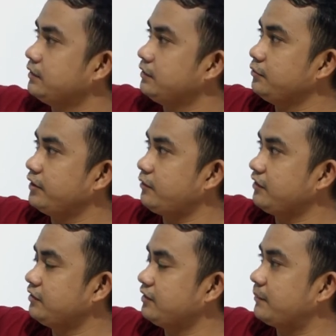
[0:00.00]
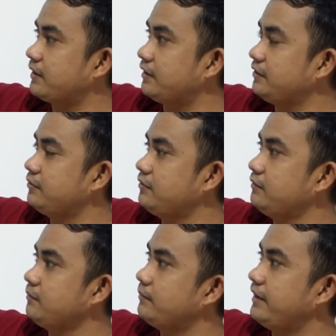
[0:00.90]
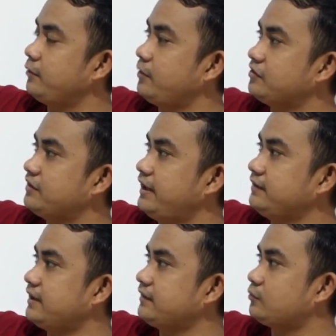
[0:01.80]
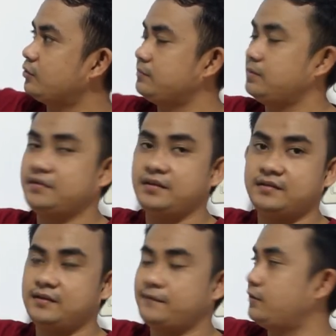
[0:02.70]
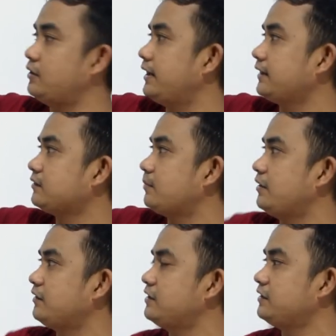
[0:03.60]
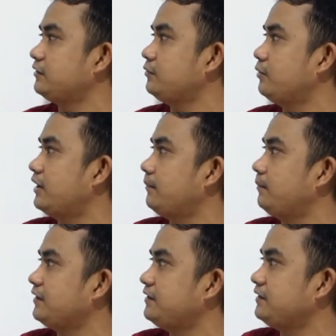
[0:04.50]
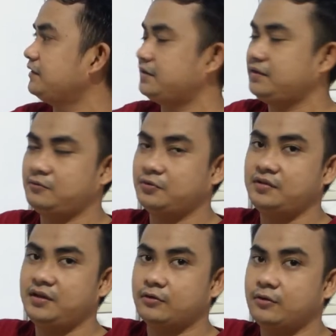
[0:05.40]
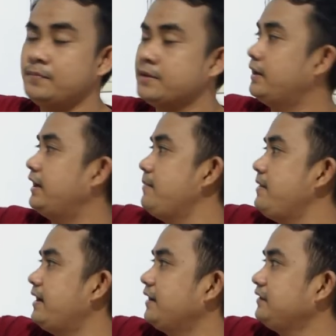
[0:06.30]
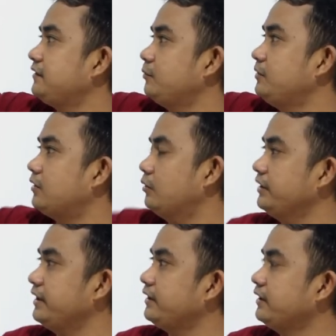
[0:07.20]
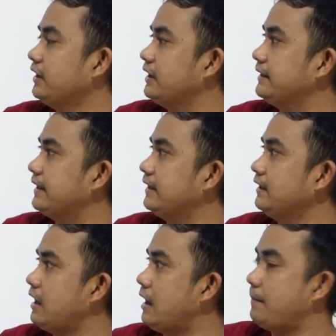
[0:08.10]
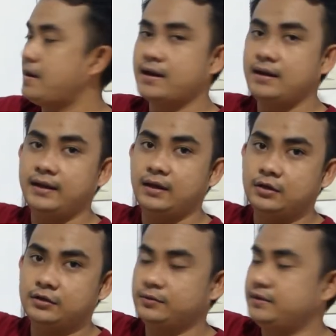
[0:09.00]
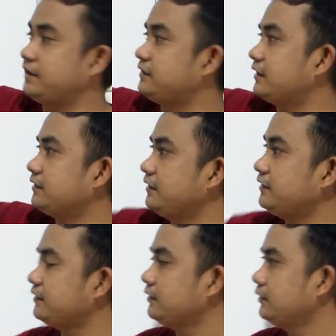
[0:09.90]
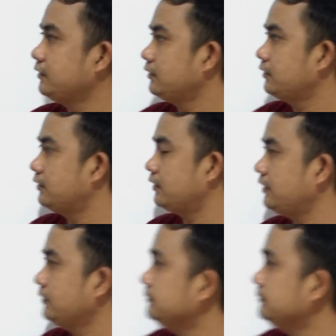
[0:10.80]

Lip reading: yung equation ng yung may equation na 8x squared plus 64x minus 32y plus 63 is equal to 0 ay may axis of the conic na parallel to the x-axis. Okay.